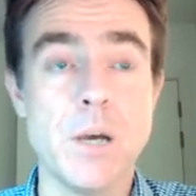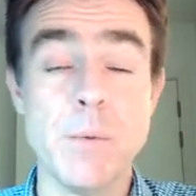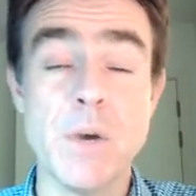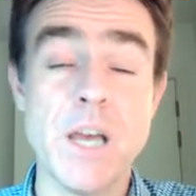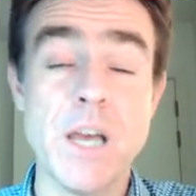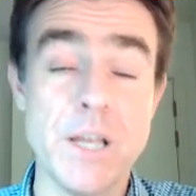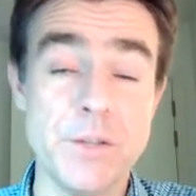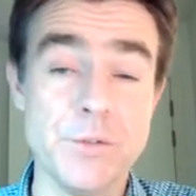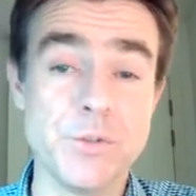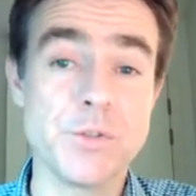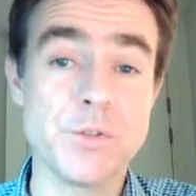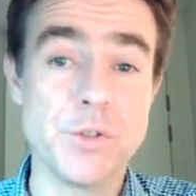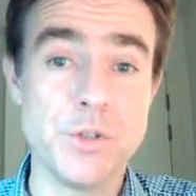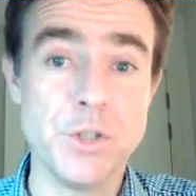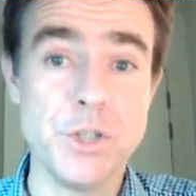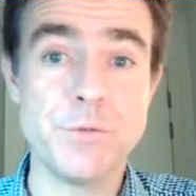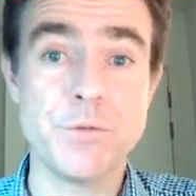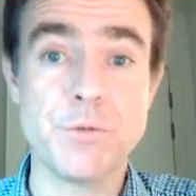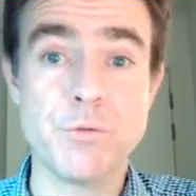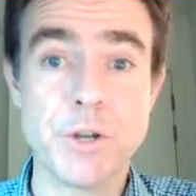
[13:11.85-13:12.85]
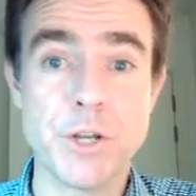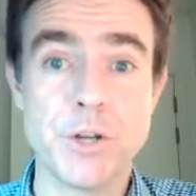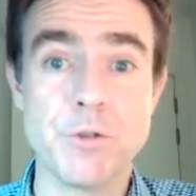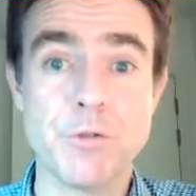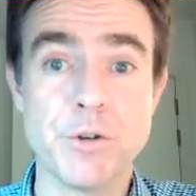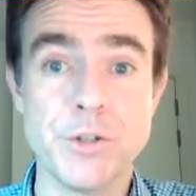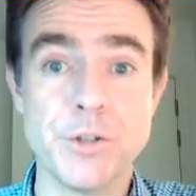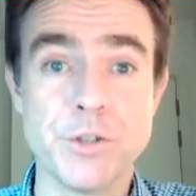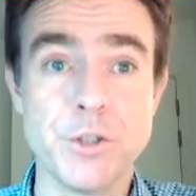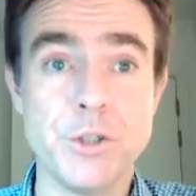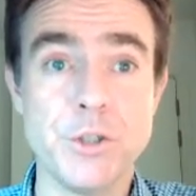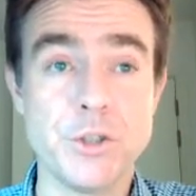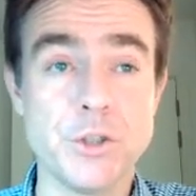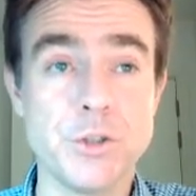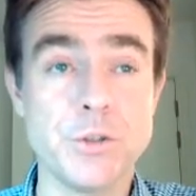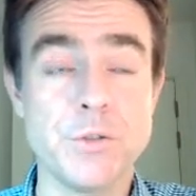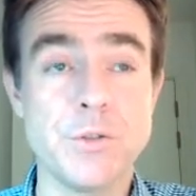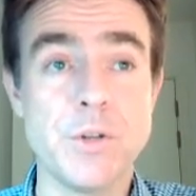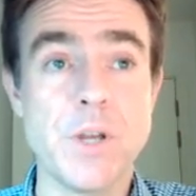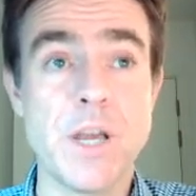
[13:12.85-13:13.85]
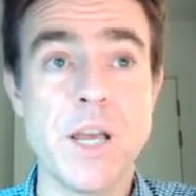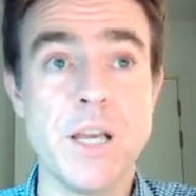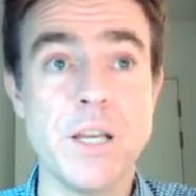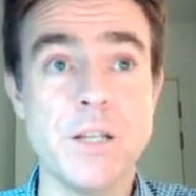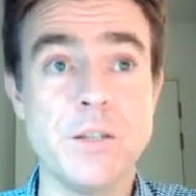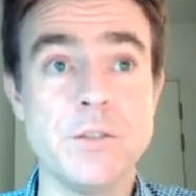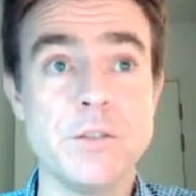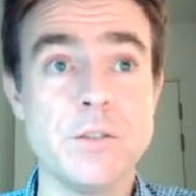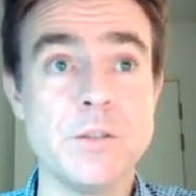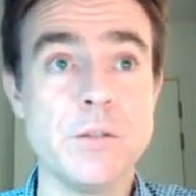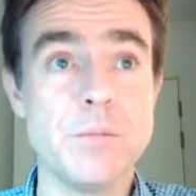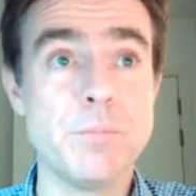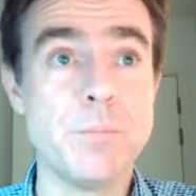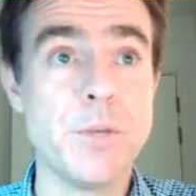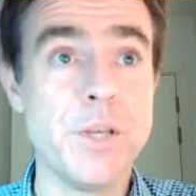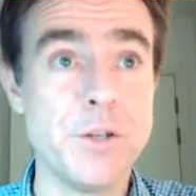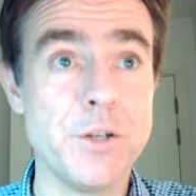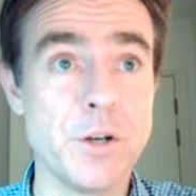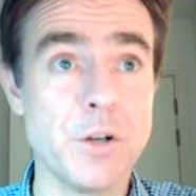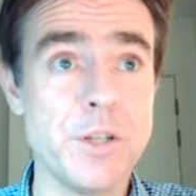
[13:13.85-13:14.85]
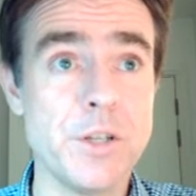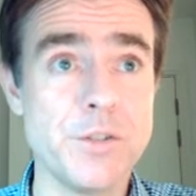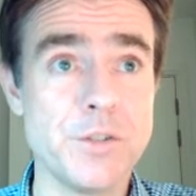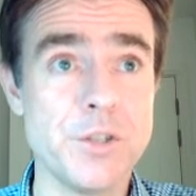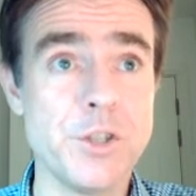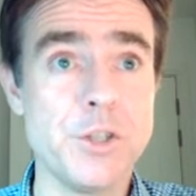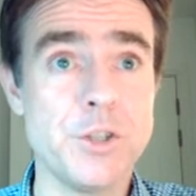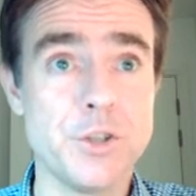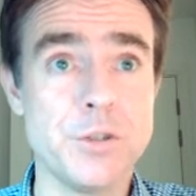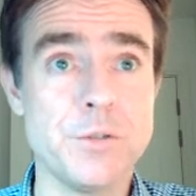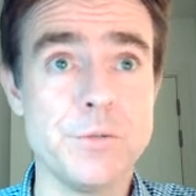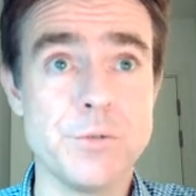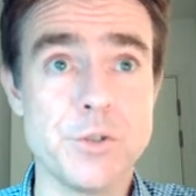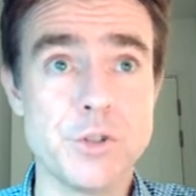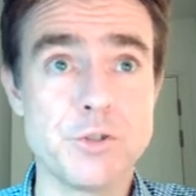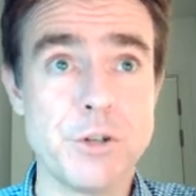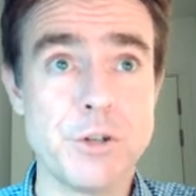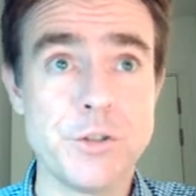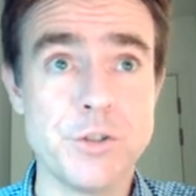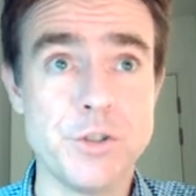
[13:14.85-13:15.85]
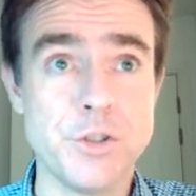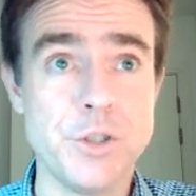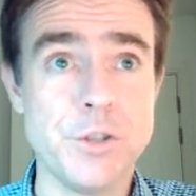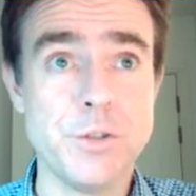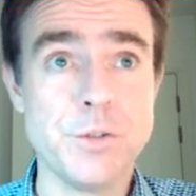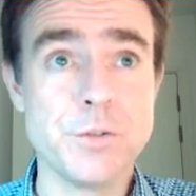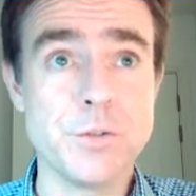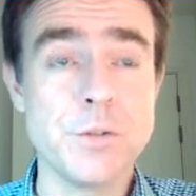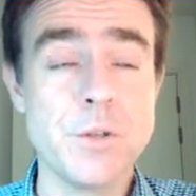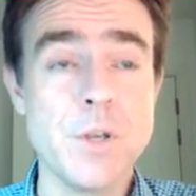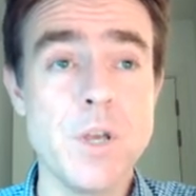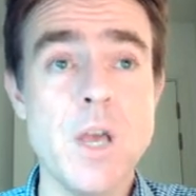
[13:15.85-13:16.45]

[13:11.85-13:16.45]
Hence the need for regularization and penalization strategies.